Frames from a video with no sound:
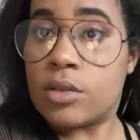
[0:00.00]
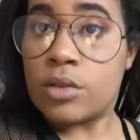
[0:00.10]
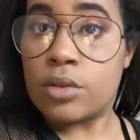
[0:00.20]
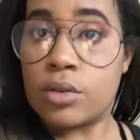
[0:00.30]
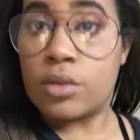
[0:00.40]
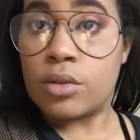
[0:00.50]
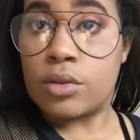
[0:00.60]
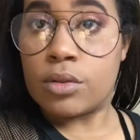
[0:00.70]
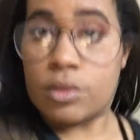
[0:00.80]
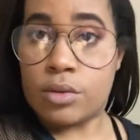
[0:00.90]

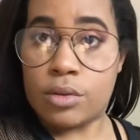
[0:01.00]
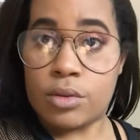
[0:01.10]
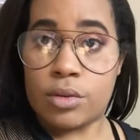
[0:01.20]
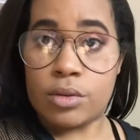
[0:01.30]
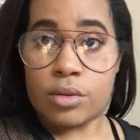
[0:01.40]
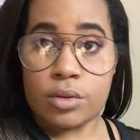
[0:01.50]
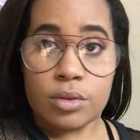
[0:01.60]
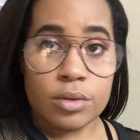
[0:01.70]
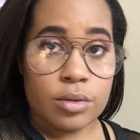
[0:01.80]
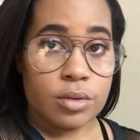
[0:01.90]
No one is speaking in this clip.